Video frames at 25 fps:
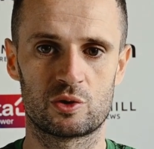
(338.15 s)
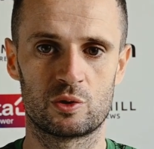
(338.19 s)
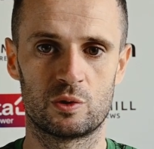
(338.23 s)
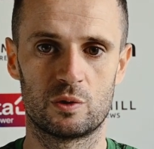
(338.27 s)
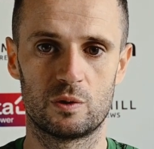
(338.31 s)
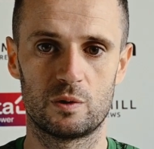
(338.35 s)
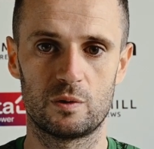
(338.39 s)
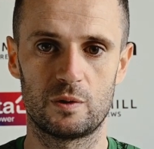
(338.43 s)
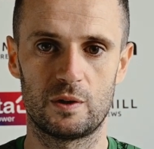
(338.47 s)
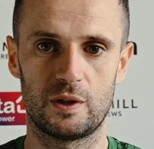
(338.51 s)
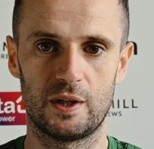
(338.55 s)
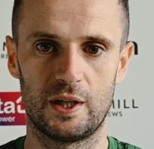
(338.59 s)

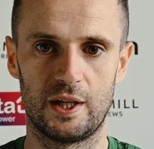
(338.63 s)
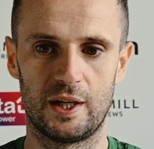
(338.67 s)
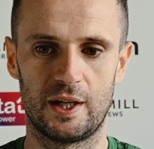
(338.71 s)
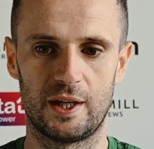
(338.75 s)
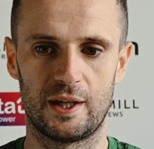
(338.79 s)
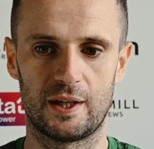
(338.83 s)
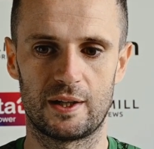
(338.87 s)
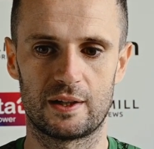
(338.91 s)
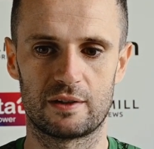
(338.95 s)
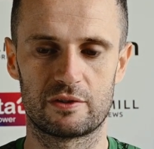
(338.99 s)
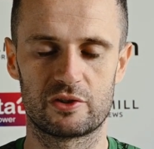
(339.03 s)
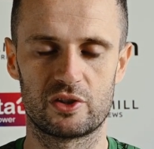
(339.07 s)
So
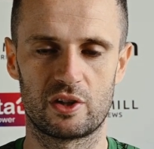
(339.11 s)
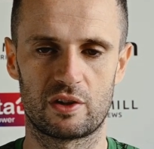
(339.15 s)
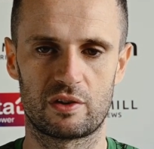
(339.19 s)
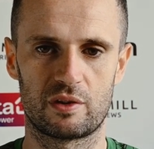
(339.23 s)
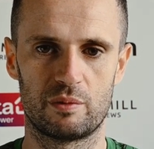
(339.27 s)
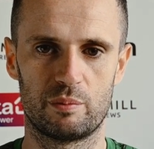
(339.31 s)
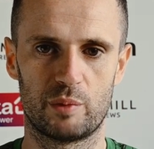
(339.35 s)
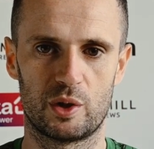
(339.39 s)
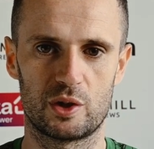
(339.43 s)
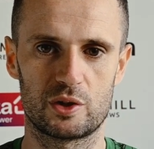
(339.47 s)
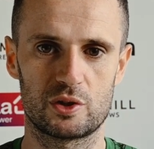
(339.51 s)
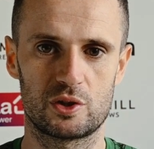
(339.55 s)
there's
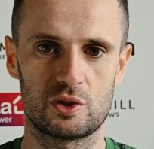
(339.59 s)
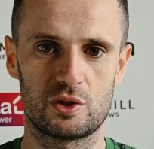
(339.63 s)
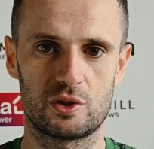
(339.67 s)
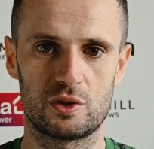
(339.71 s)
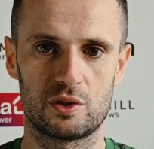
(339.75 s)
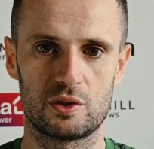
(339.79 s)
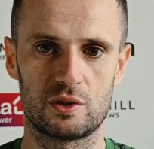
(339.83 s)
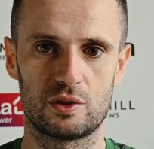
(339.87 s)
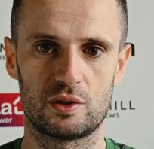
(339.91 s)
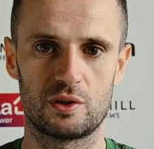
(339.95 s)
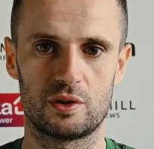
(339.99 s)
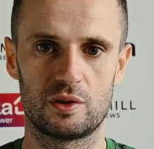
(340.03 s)
nothing
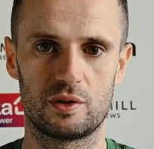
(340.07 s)
much